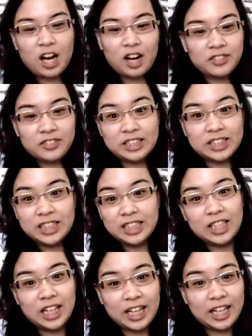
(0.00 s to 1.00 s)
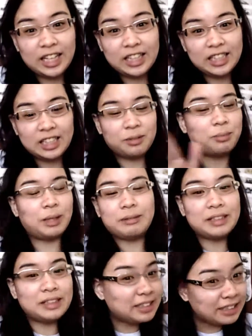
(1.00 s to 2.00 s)
obviously not edited, but I'm
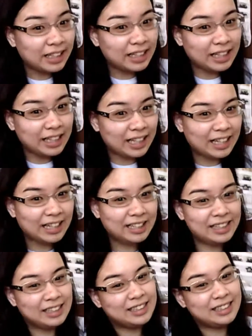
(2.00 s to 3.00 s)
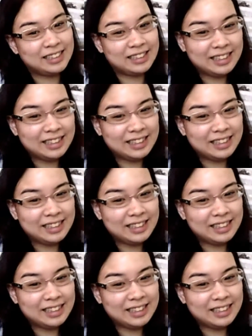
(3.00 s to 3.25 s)
gonna say it again, because